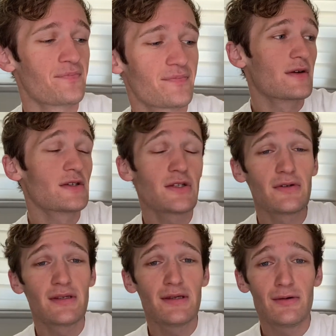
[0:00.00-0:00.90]
Also,
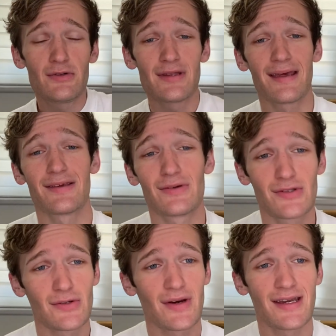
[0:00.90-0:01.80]
huge thank you
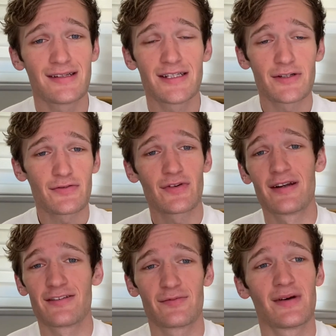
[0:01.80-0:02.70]
to a dear
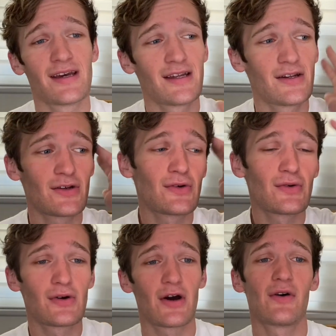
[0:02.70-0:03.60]
friend of mine,
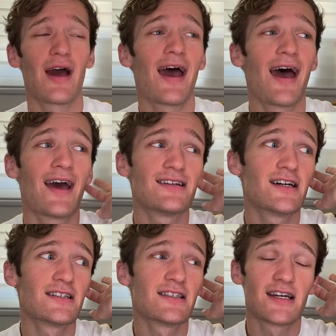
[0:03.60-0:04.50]
Hugo,
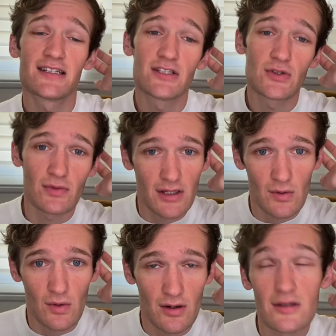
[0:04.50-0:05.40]
at Scientist Reading
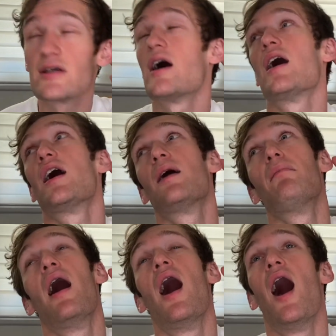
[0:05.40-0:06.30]
World.
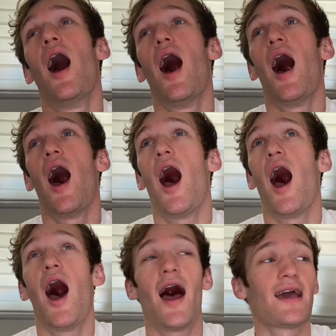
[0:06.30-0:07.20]

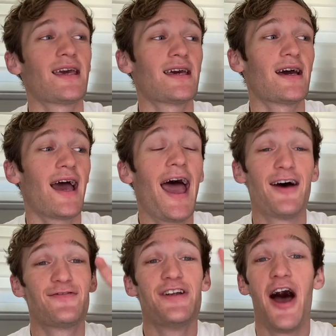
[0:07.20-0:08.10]
I
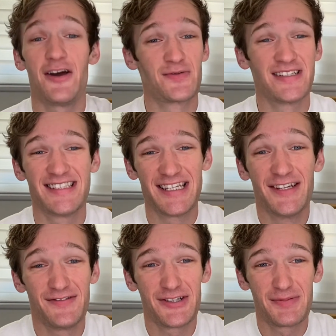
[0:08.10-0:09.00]
have not
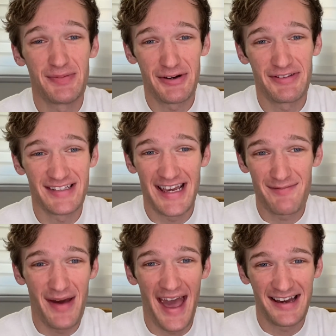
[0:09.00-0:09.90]
received your birthday
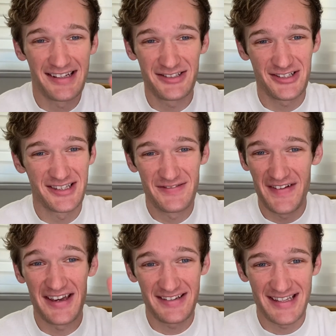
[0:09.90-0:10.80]
package in the
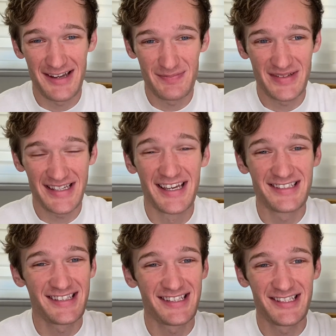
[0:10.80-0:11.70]
mail yet
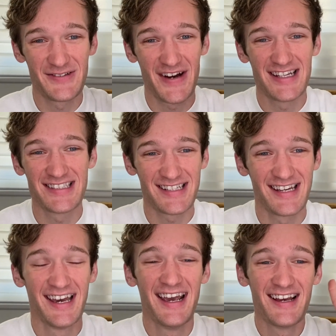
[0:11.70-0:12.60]
because the
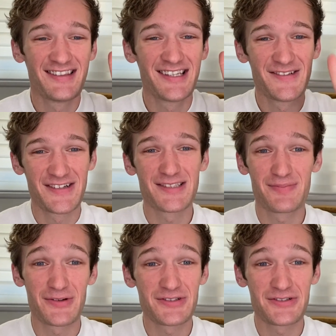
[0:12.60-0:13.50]
US
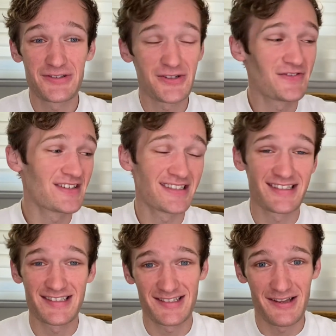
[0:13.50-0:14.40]
Postal Service
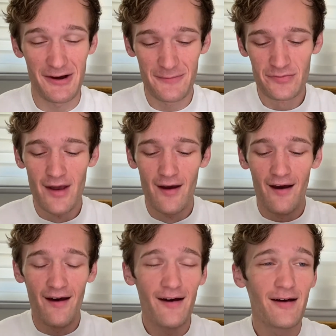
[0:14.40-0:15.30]
is slow.
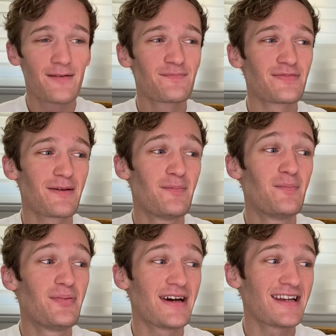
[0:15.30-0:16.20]

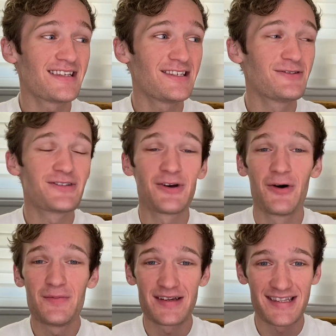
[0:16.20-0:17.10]
But you
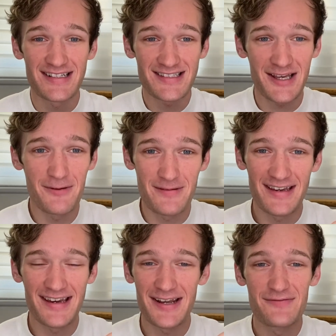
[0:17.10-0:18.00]
told me that it's
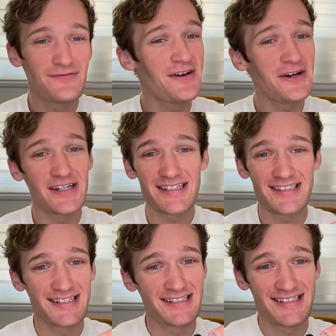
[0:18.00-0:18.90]
coming and I'm very
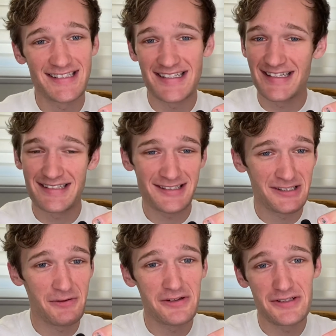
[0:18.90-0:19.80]
excited to see it.
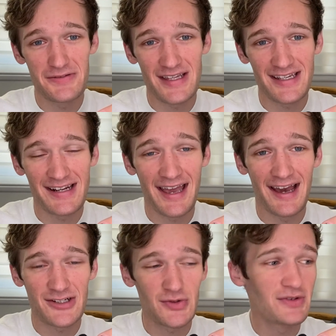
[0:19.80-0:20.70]
So I'll do like an actual